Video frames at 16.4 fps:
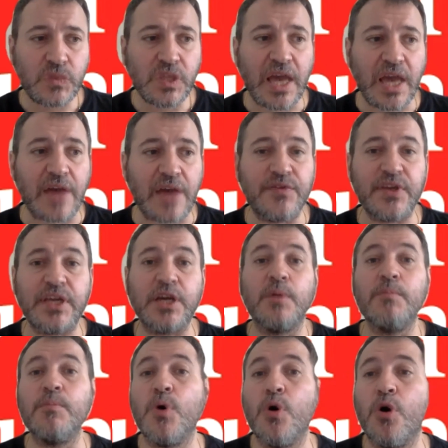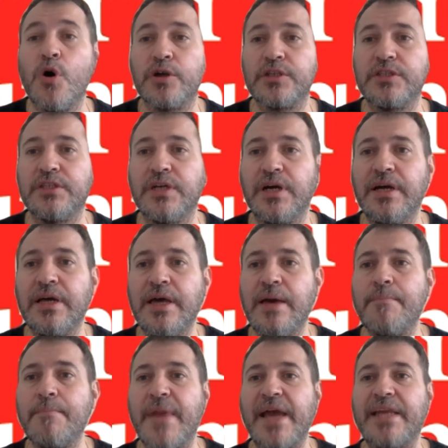Having on board
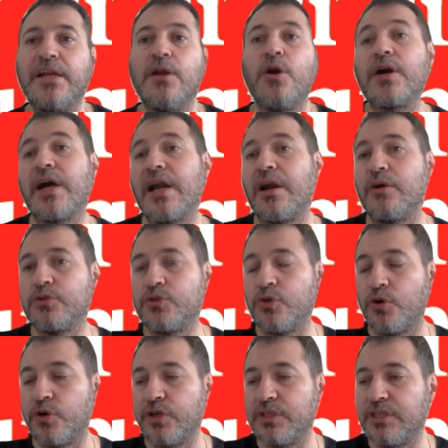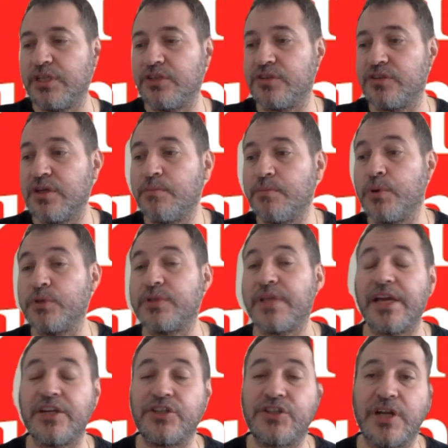many local authorities,
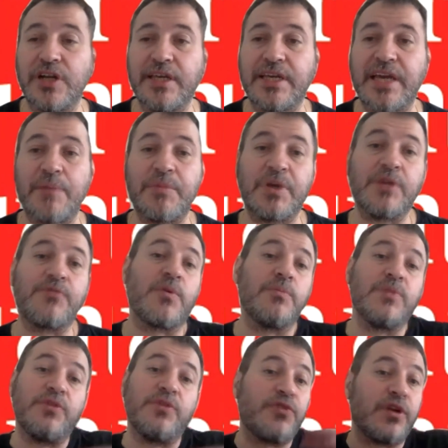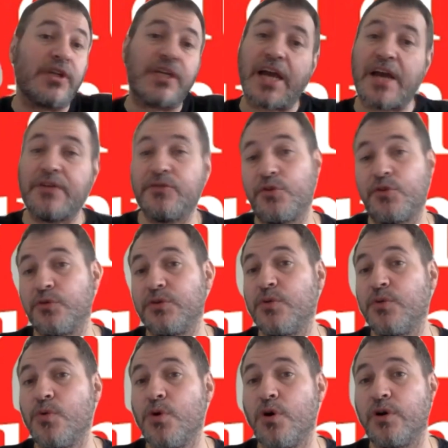potentially coming from different countries in the
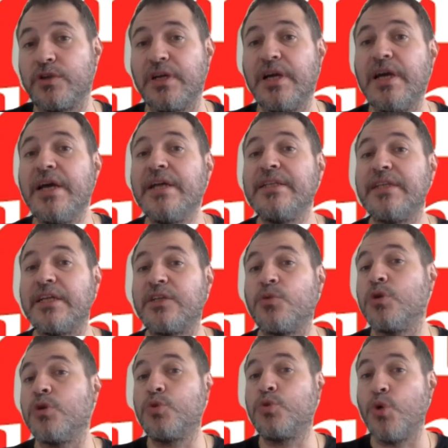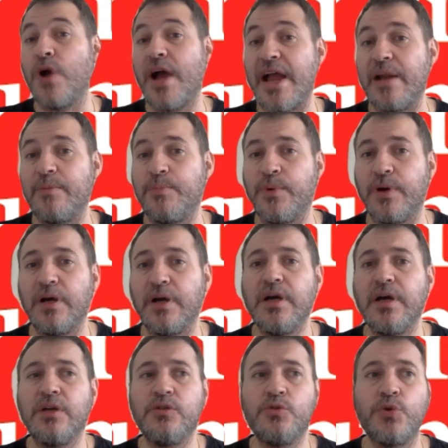world that want to help
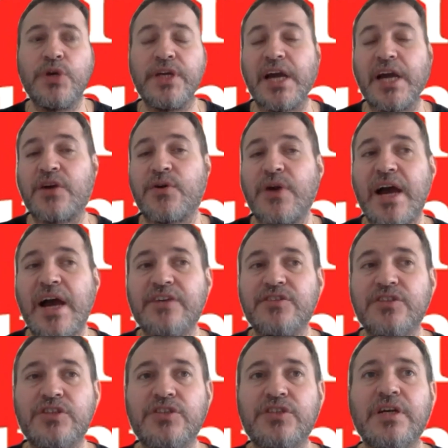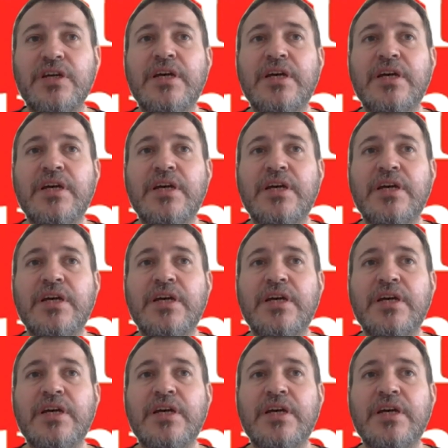during a crisis